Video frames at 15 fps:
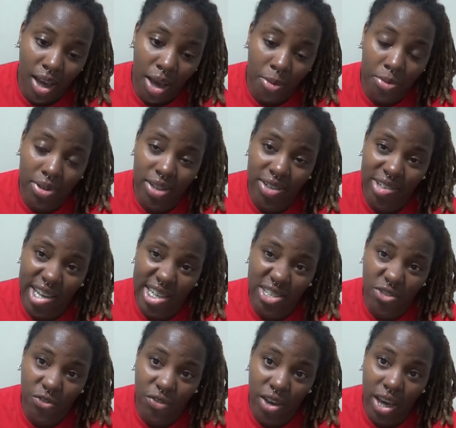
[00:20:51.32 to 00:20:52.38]
I believe that's
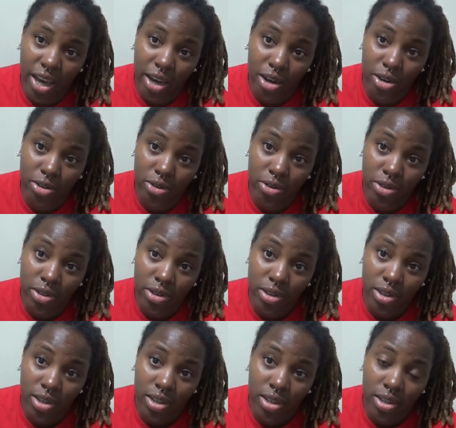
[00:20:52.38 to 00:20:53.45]
fair
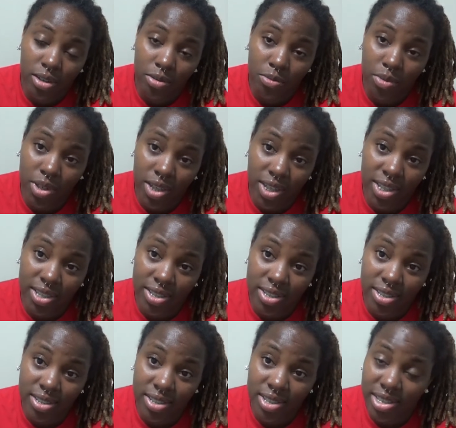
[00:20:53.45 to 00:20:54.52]

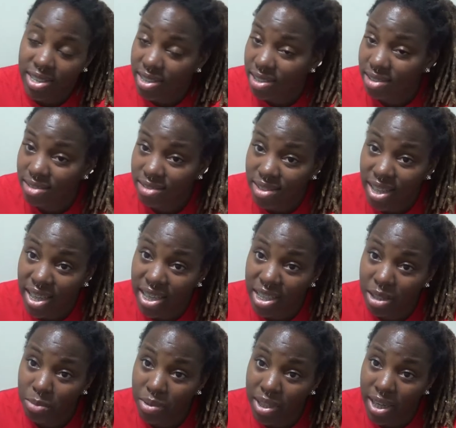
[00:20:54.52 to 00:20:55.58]
because they
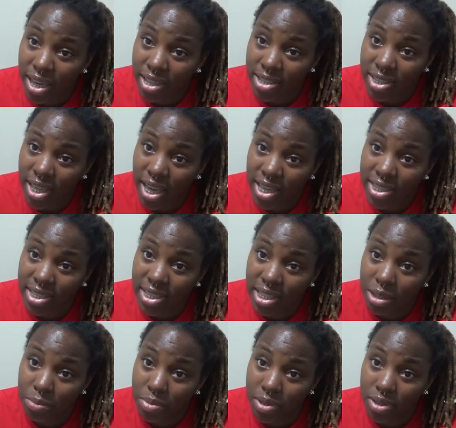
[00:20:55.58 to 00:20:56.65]
could have been outside
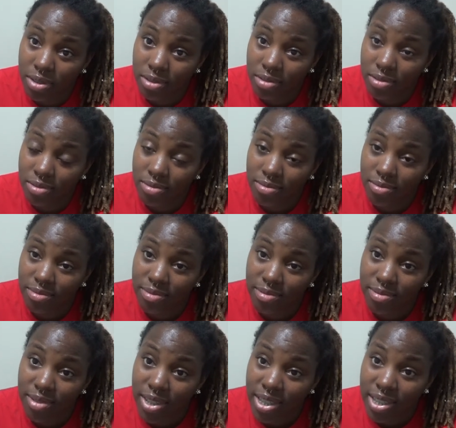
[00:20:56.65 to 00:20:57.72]
sleeping
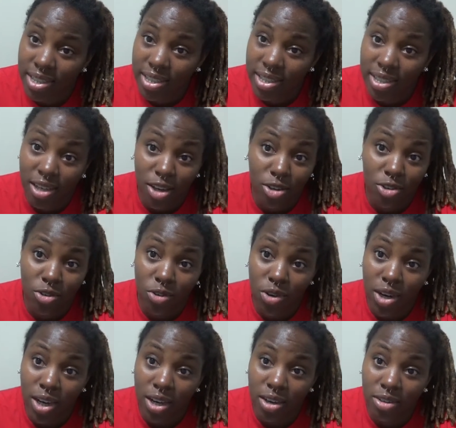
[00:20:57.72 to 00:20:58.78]
on the
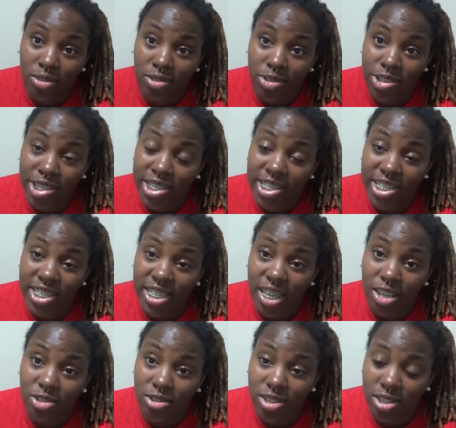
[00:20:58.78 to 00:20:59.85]
ground or in a
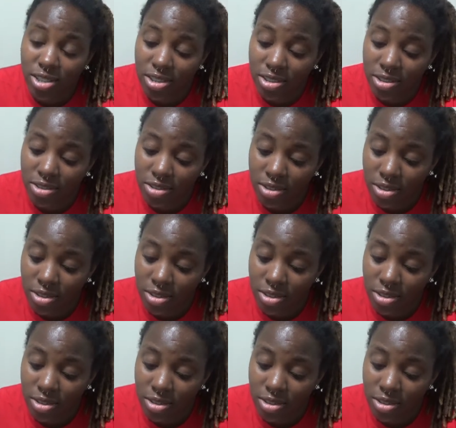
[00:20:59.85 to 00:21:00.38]
shelter.